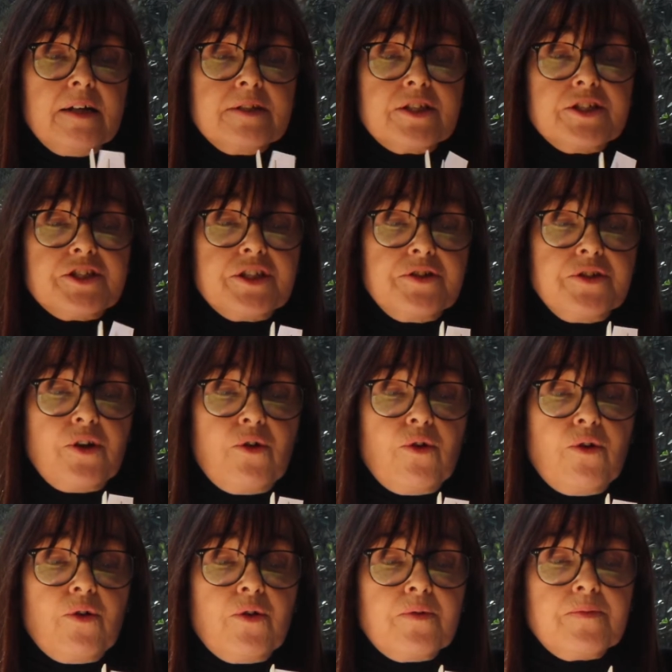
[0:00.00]
to do
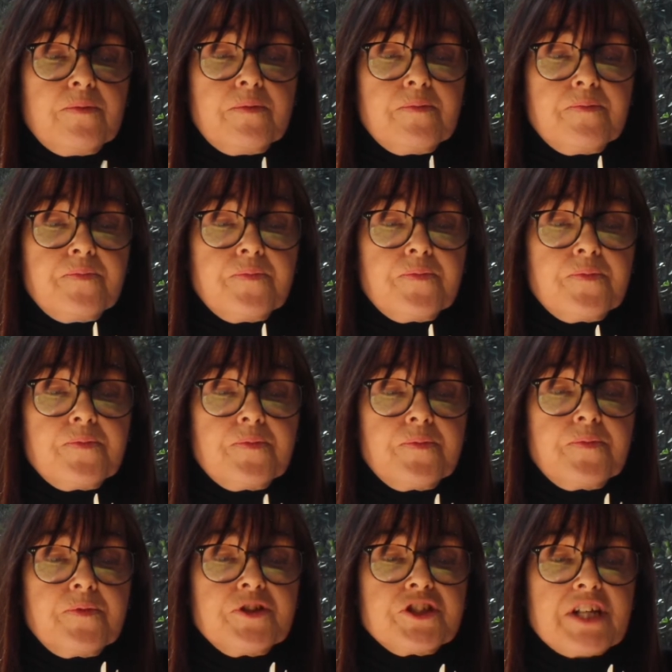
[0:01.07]
your
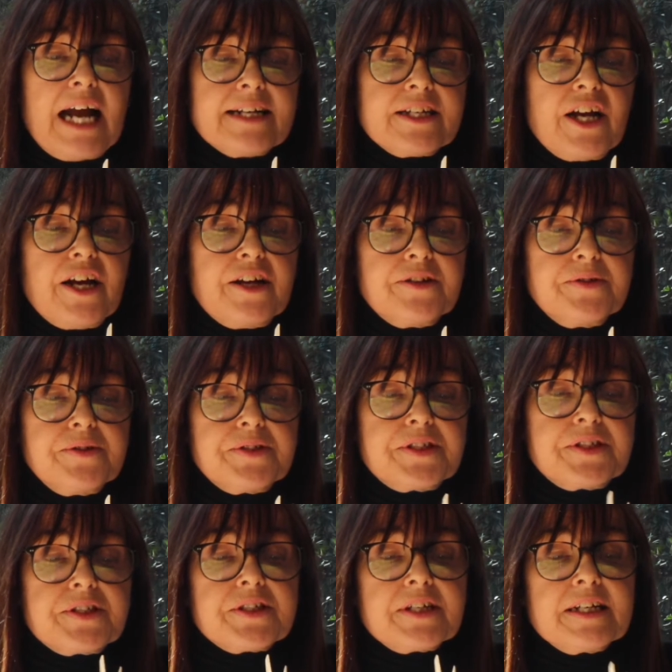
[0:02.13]

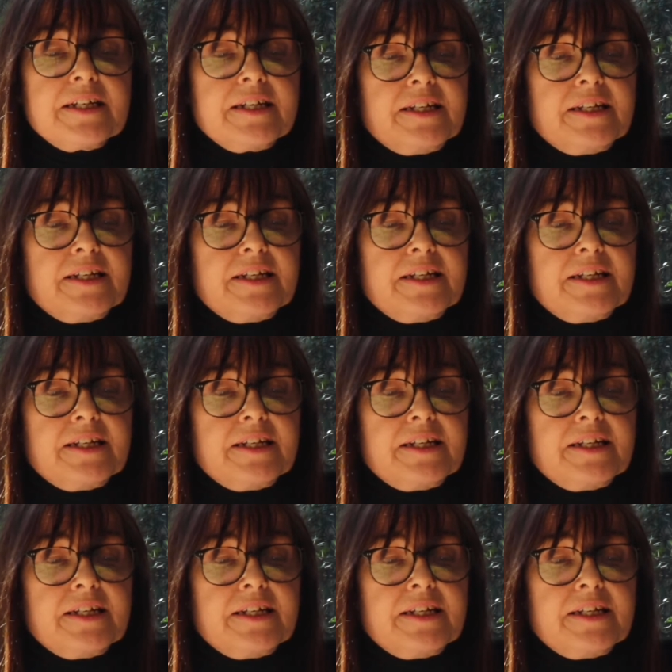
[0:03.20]
shadows,